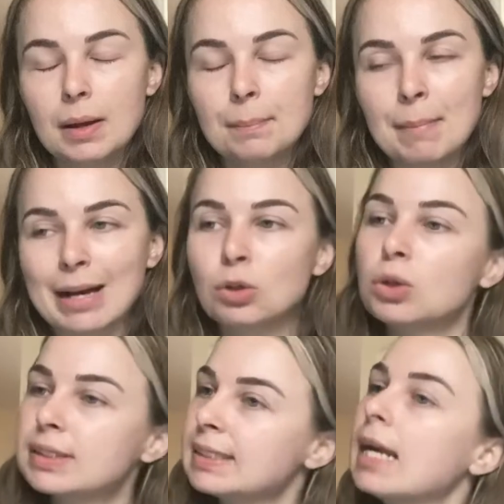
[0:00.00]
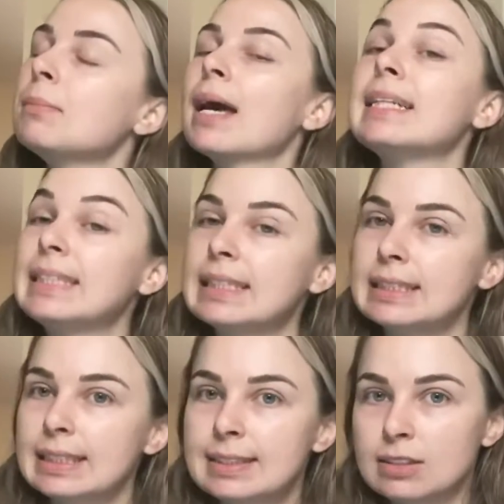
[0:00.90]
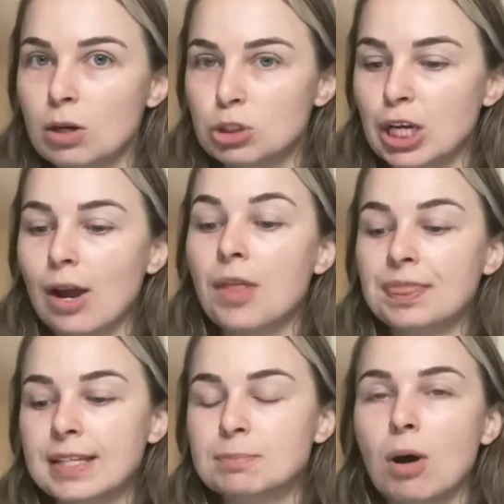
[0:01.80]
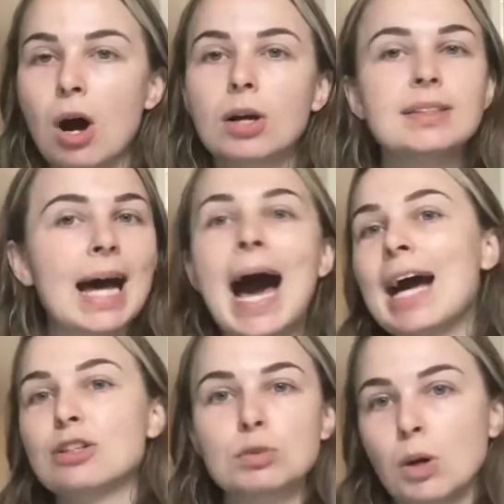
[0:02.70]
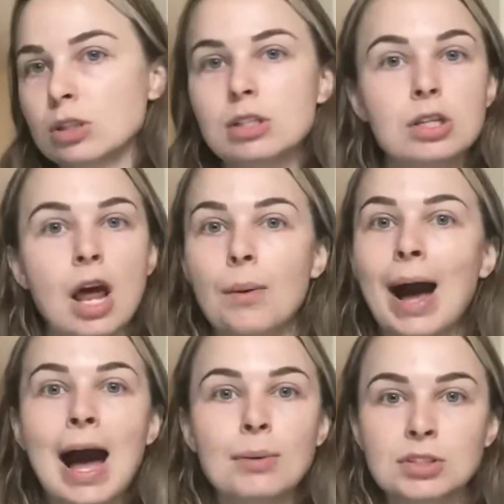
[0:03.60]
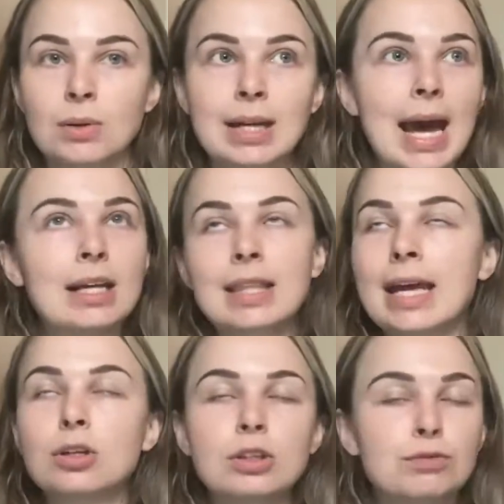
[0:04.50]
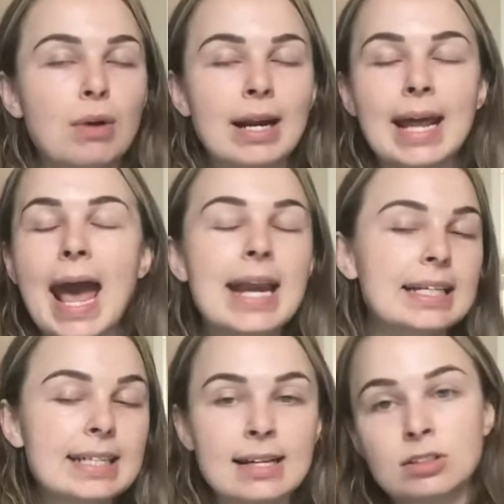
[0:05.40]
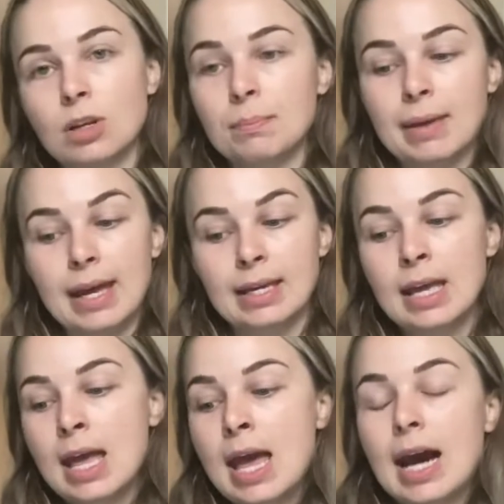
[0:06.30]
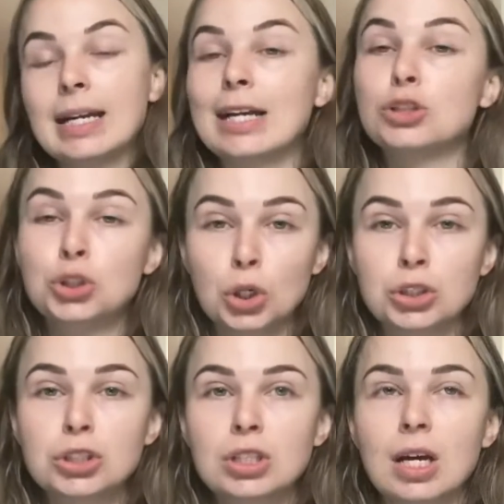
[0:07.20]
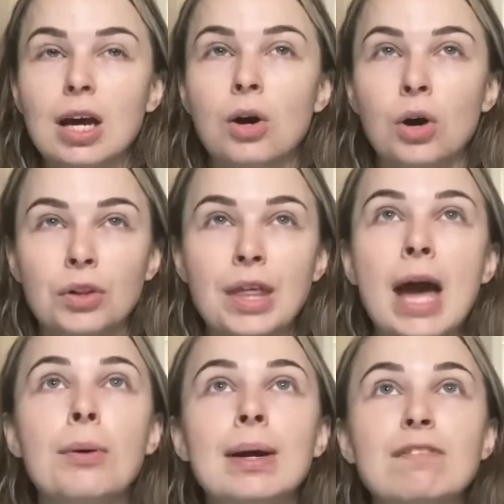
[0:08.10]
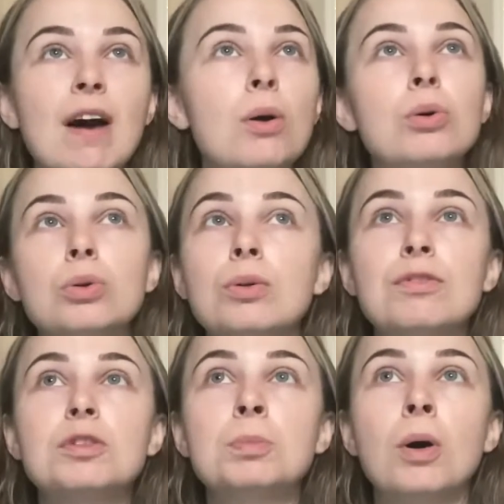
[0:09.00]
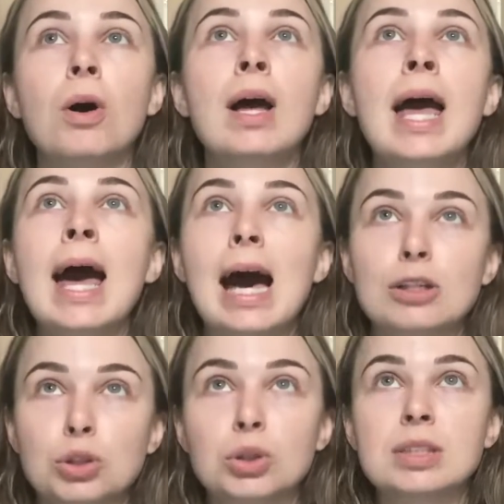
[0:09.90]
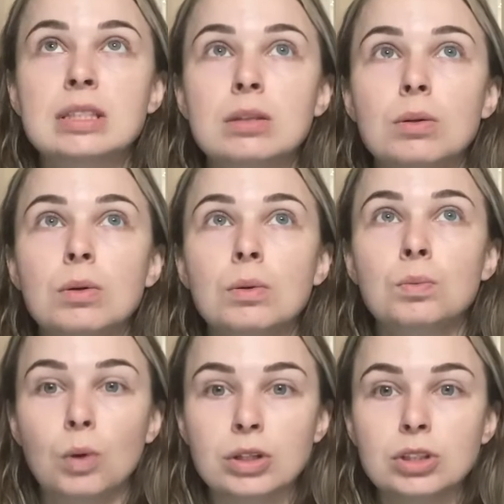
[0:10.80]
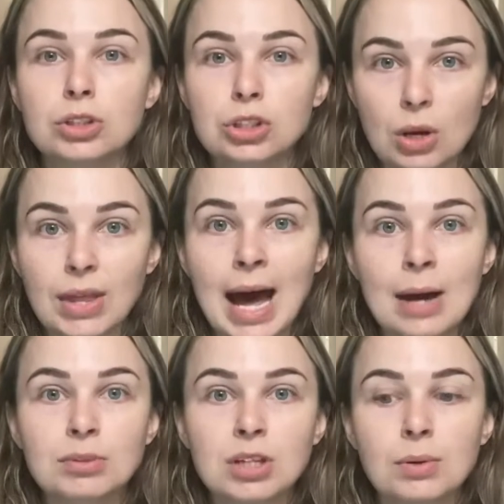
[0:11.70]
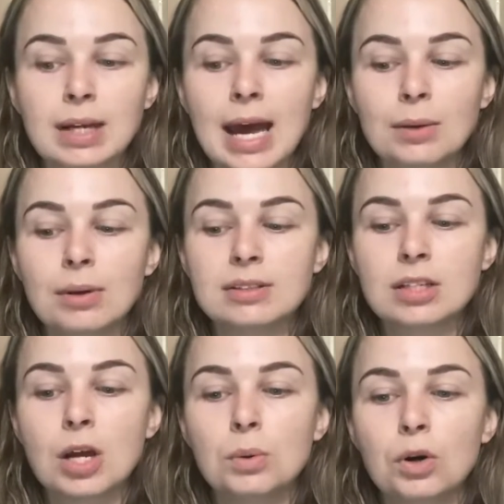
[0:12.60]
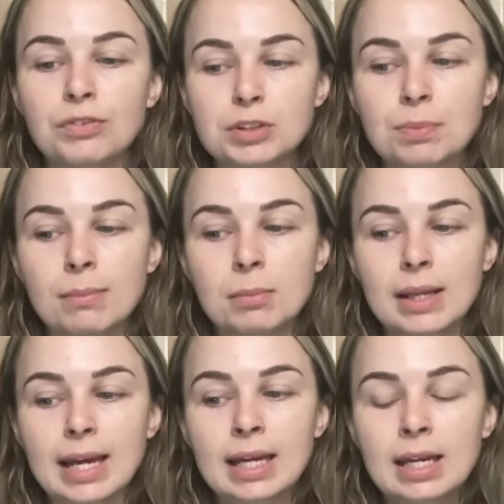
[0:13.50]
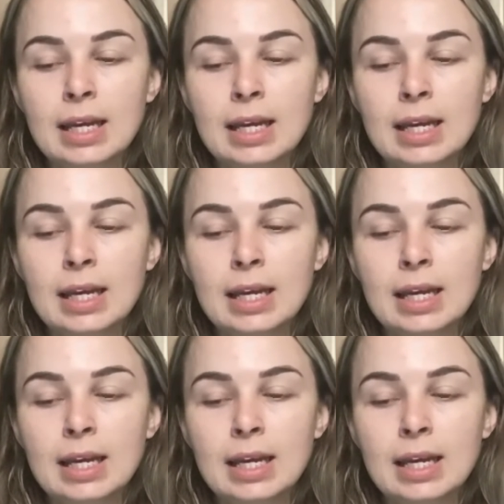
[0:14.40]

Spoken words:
My gut's telling me I didn't disassociate on this part, because I just wanted to know I was okay. They could have run any test on me, and I just, although it felt uncomfortable, I just wanted to know that I was okay. Whereas I know others probably